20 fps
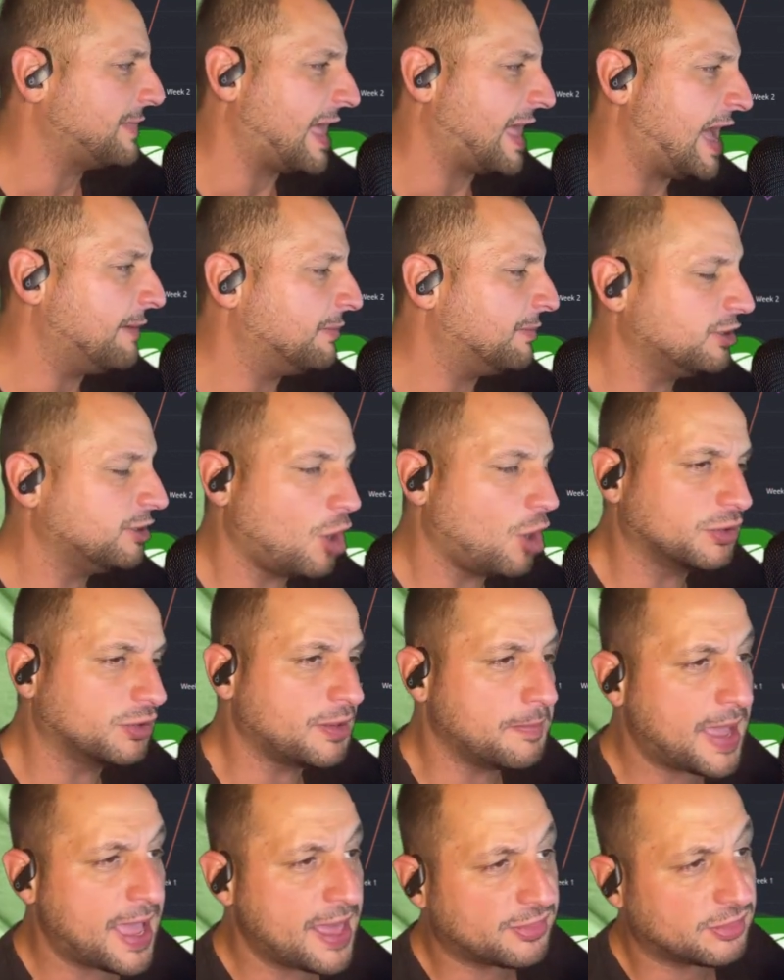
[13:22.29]
I'm going to go with
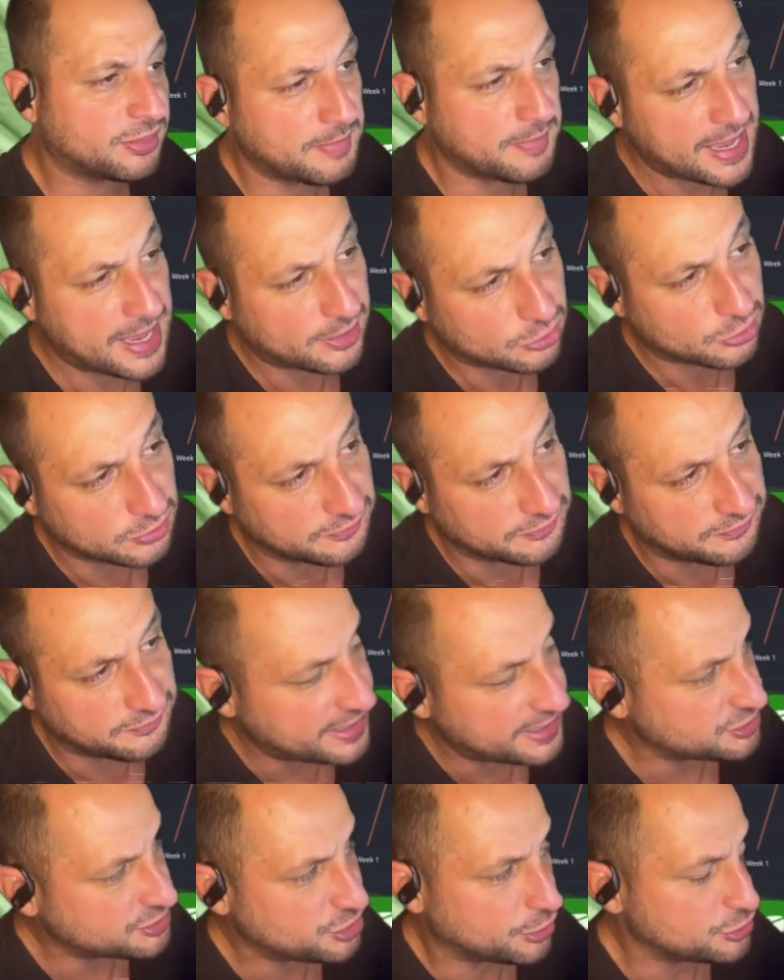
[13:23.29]
the mathematical
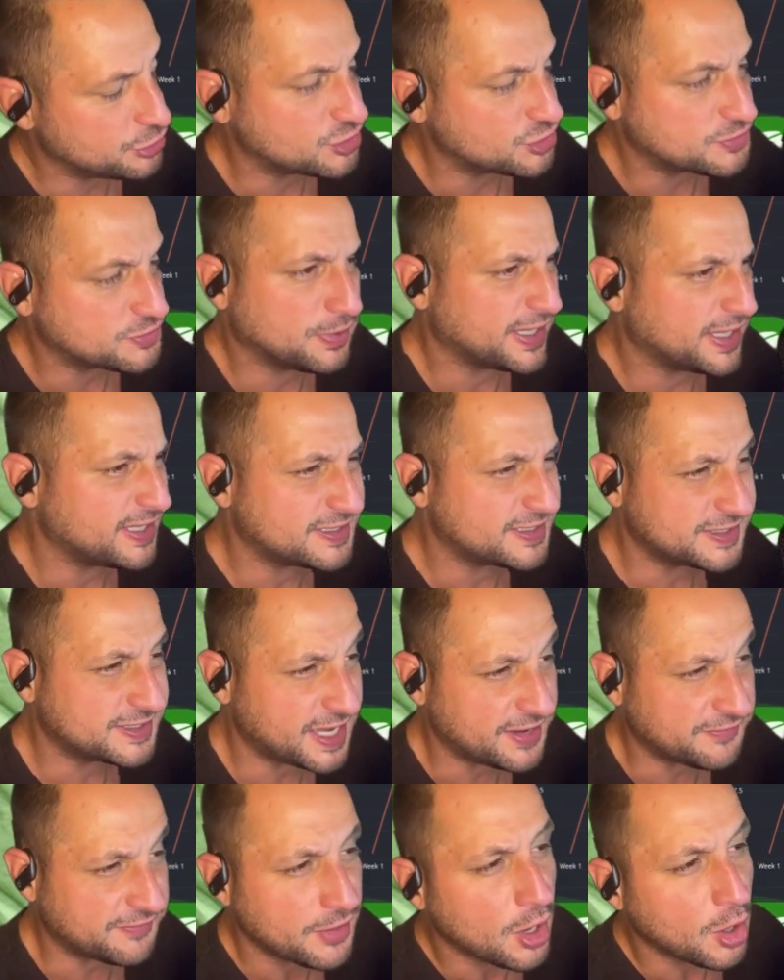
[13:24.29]
advantage here and just play it
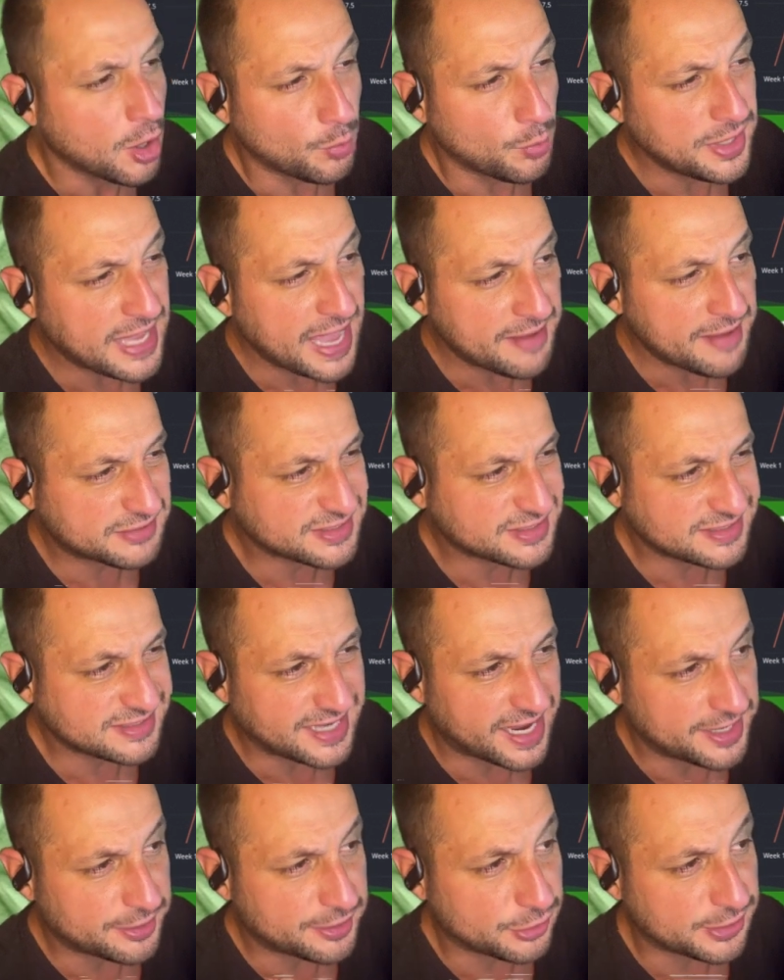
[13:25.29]
safe. We have it as a
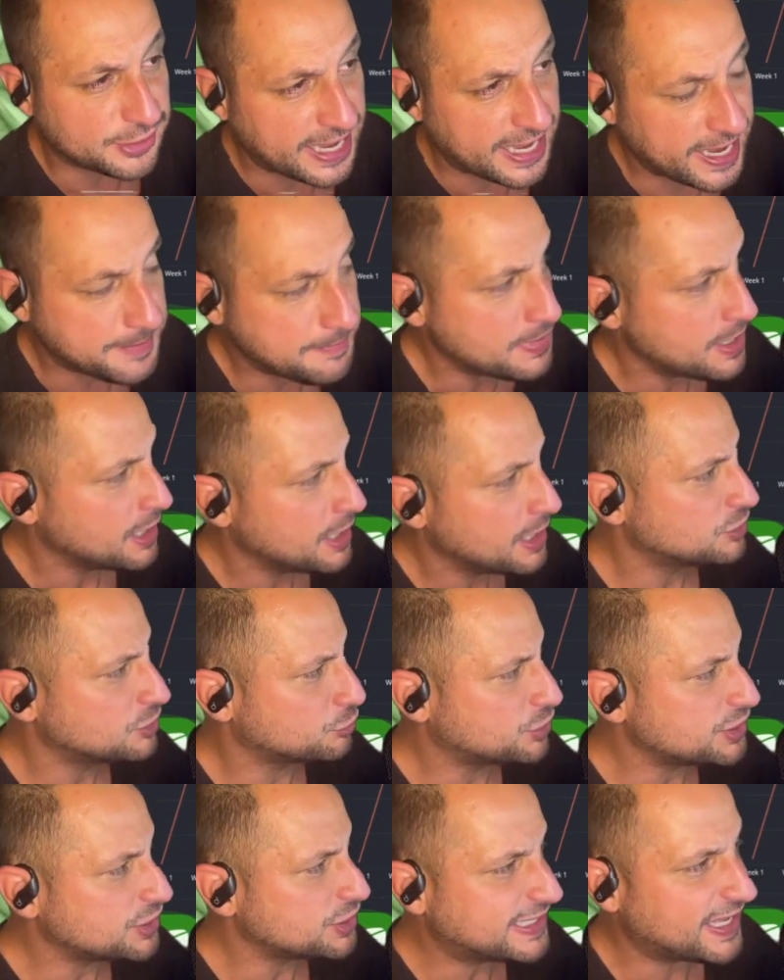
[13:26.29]
tighter game, so
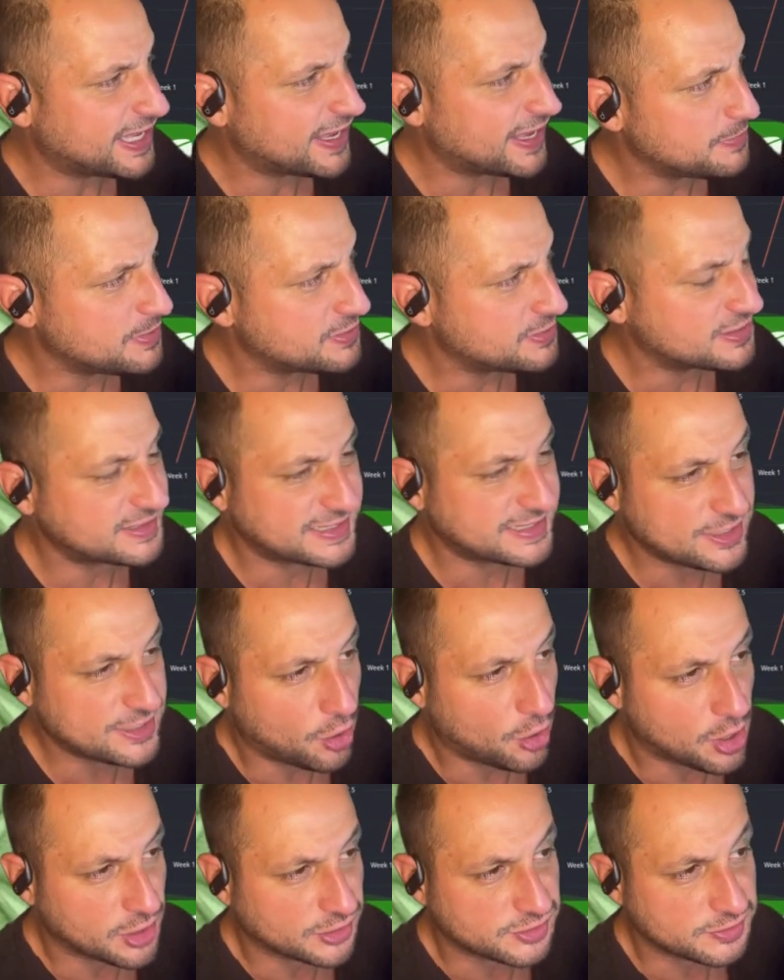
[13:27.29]
just give me the
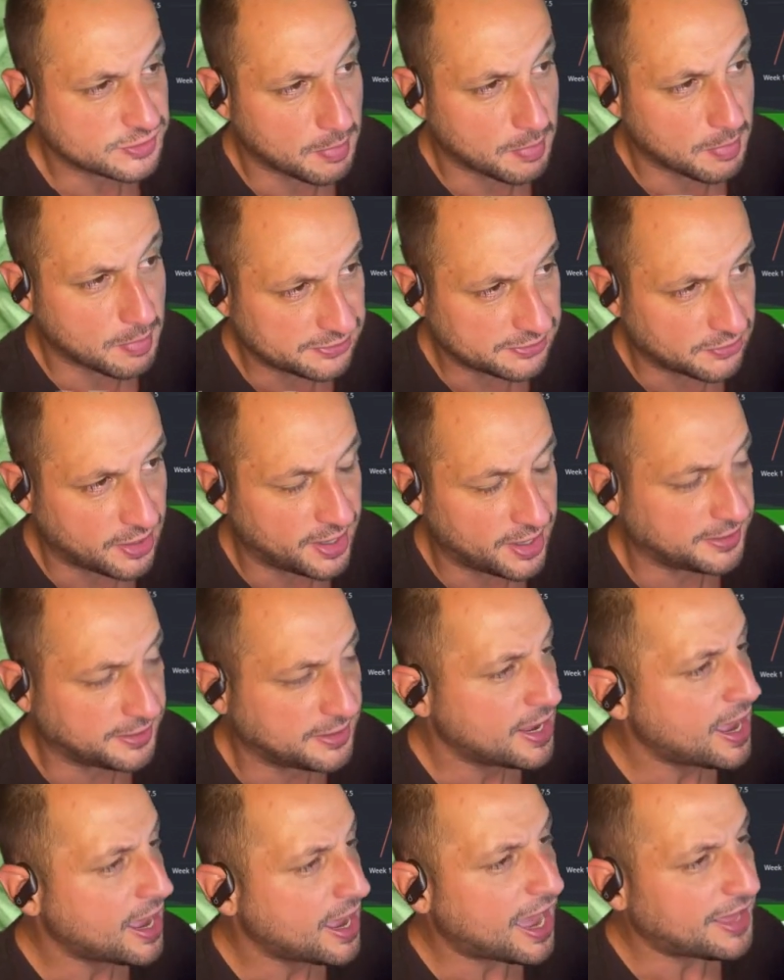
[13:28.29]
Seahawks money line.
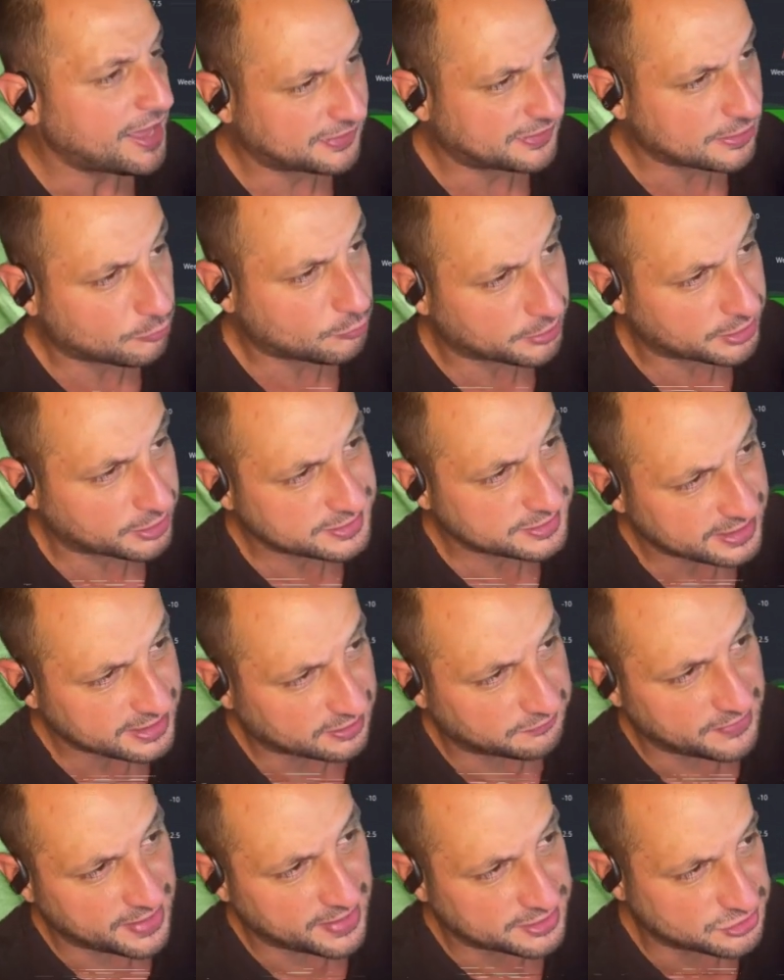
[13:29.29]
I think we're going to take
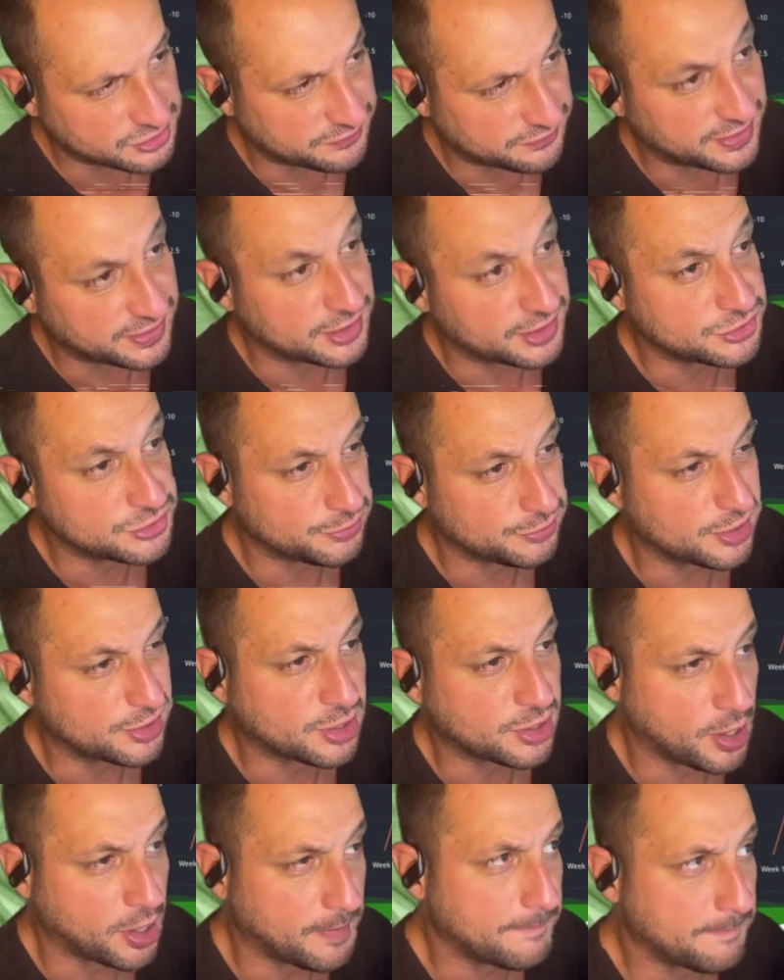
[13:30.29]
advantage of the injury to
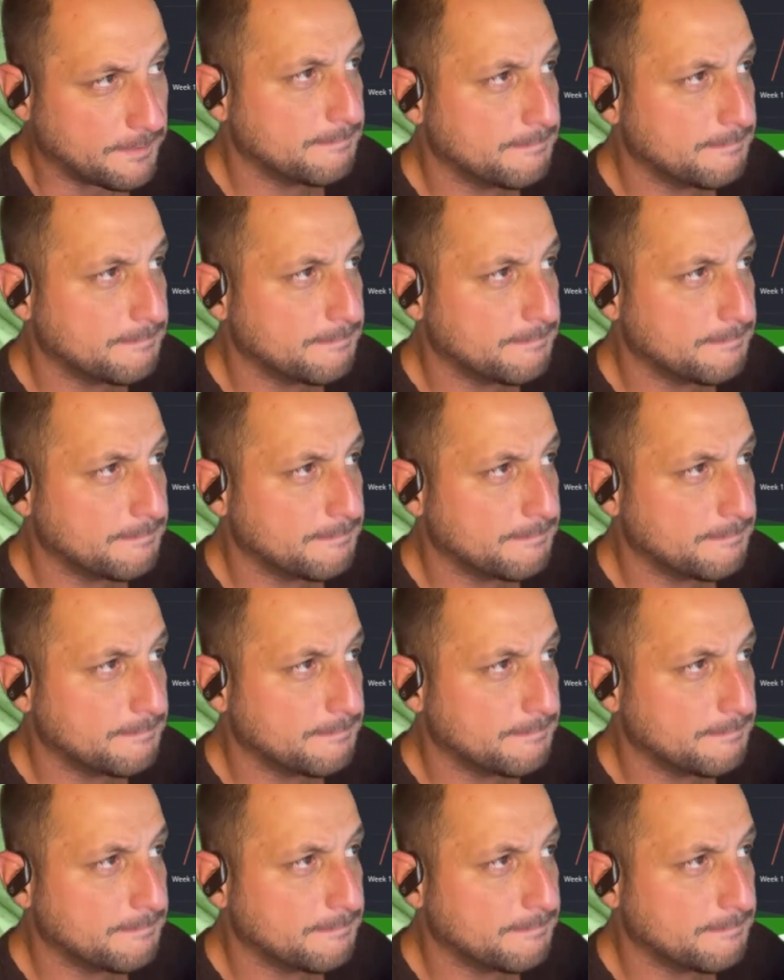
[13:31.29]
Kupp.